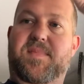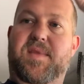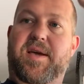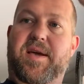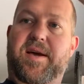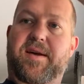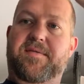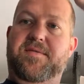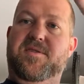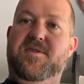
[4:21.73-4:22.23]
they
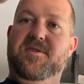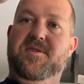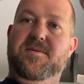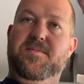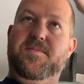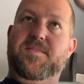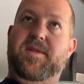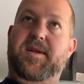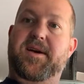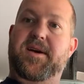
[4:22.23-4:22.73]
have
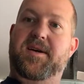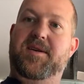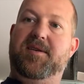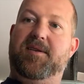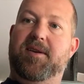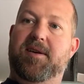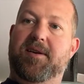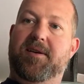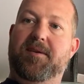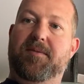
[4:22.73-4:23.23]
some
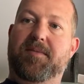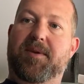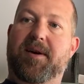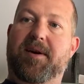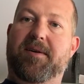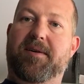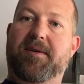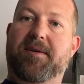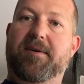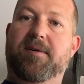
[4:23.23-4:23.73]
legs that come
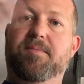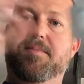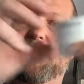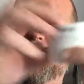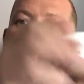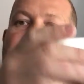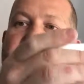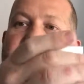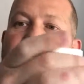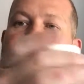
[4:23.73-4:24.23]
down on them.
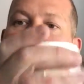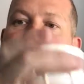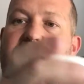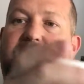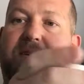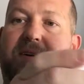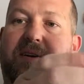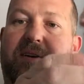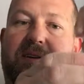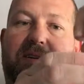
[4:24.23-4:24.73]

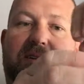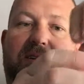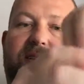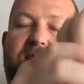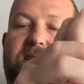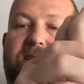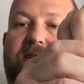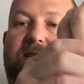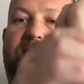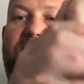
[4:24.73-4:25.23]
Definitely going to
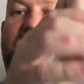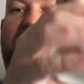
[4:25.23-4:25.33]
stick the